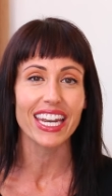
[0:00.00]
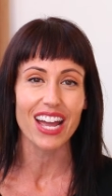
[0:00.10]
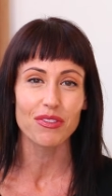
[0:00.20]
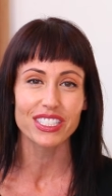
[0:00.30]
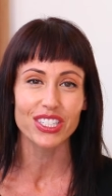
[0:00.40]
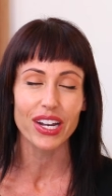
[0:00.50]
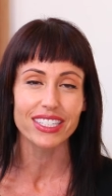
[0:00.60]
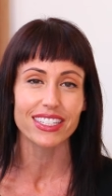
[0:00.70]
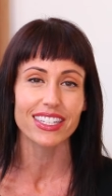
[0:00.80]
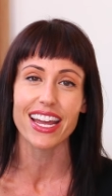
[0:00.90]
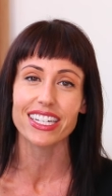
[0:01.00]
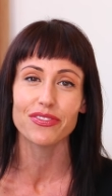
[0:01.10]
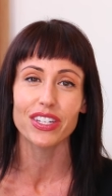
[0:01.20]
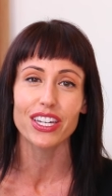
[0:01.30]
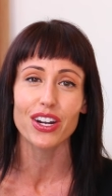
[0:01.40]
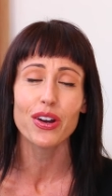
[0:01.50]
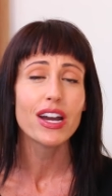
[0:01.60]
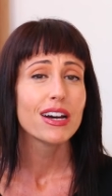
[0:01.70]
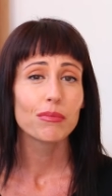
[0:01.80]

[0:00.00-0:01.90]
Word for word: and I will see you guys in the next video.